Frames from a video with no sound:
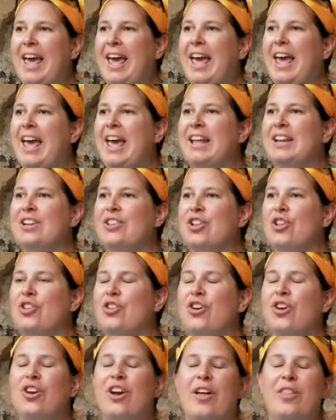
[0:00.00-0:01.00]
And the
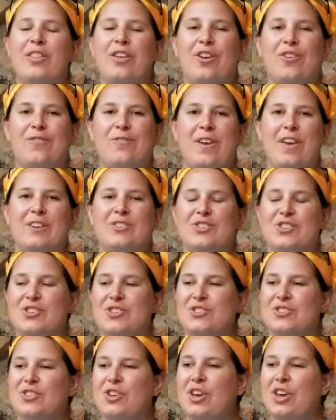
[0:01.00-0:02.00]
look on their
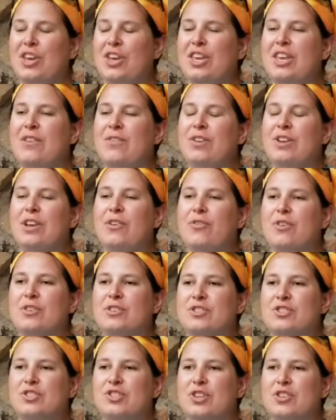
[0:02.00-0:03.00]
faces, even if
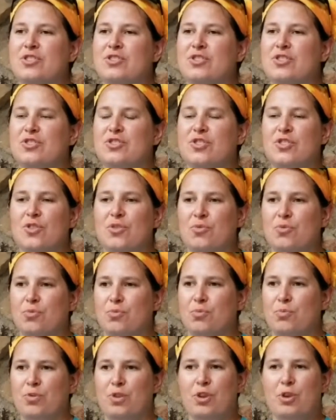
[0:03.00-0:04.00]
it's just this
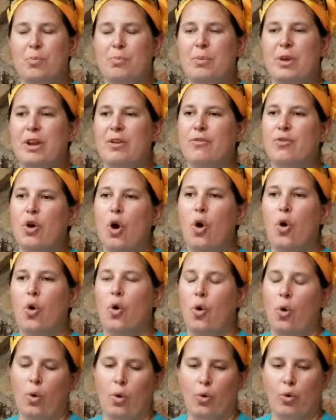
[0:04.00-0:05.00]
little bit of
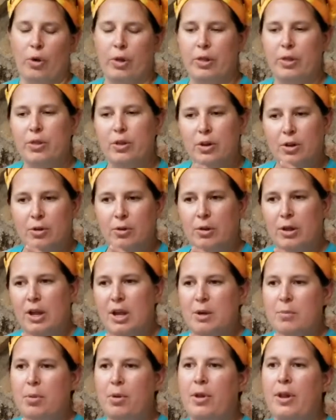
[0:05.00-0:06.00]
coal or a little
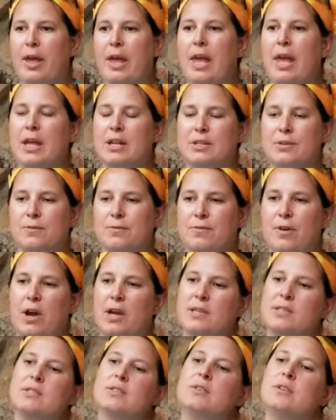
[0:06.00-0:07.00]
plant
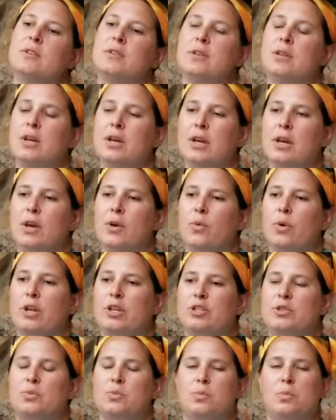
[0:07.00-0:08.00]
fossil,
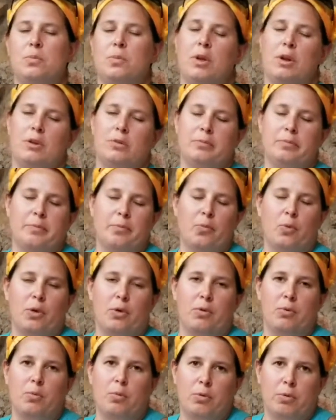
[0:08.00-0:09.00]
which, you know,
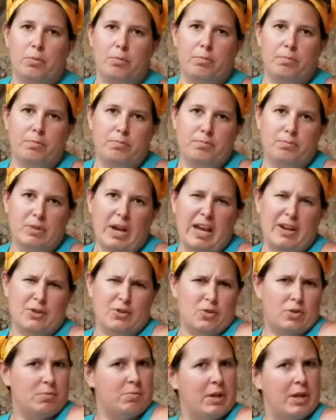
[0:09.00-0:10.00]
we're
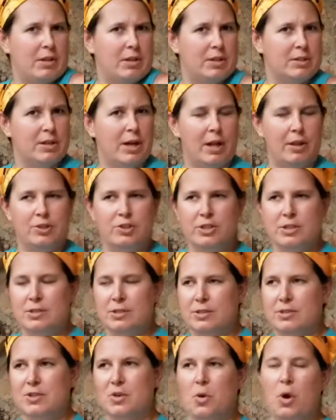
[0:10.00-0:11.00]
dinosaur paleontologists,
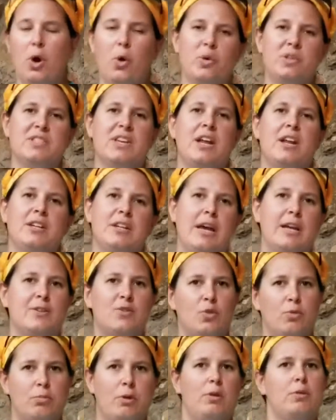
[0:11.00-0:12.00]
and so, oh, it's not a
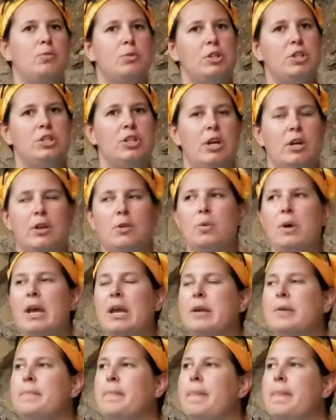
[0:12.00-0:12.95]
dinosaur bone, and we chuck it away.